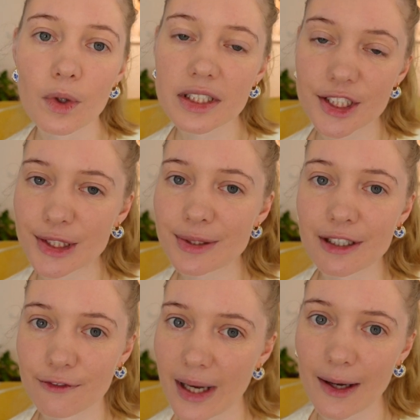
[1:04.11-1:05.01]
Once children
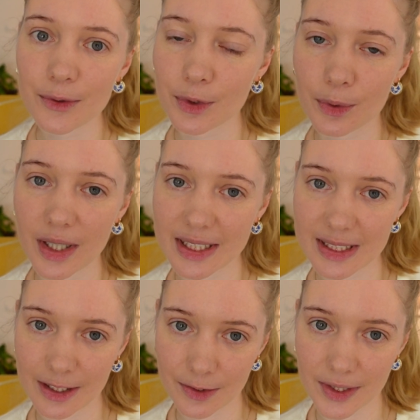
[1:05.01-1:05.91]
have found all the words
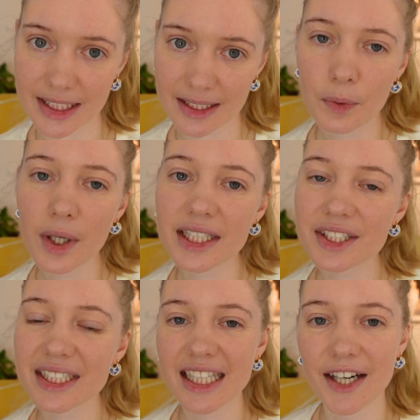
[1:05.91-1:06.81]
in the grid, why
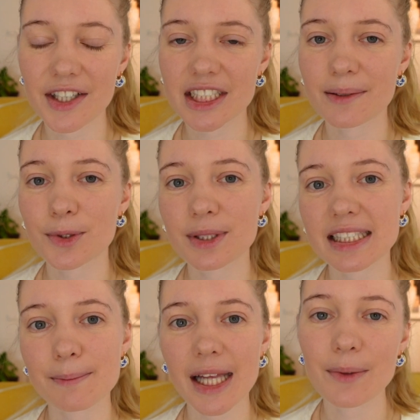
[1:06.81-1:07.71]
not encourage them to
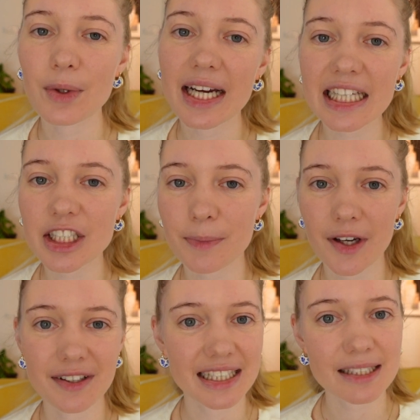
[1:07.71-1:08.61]
explain where each
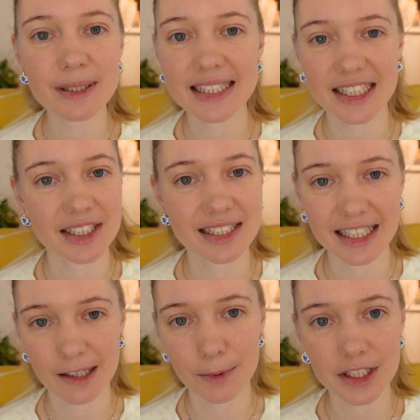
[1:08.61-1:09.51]
bone is positioned
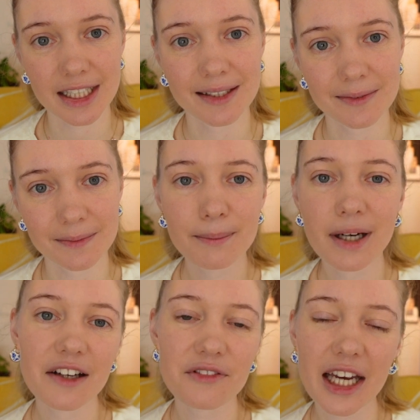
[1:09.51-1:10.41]
in the body?
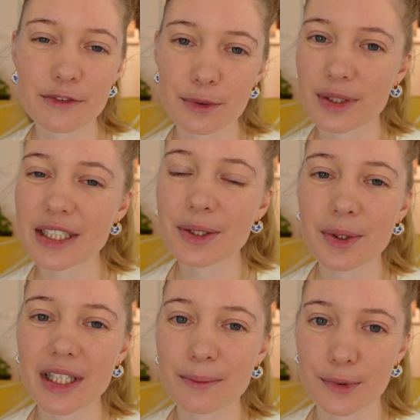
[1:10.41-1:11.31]
Perfect for
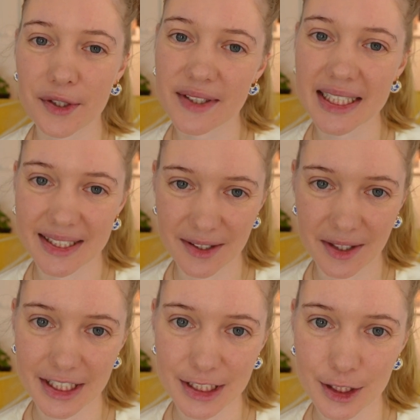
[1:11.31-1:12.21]
recalling previous
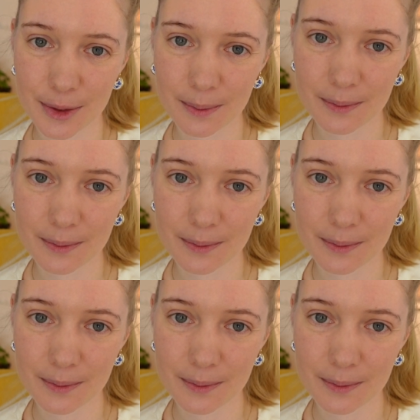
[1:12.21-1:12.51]
knowledge.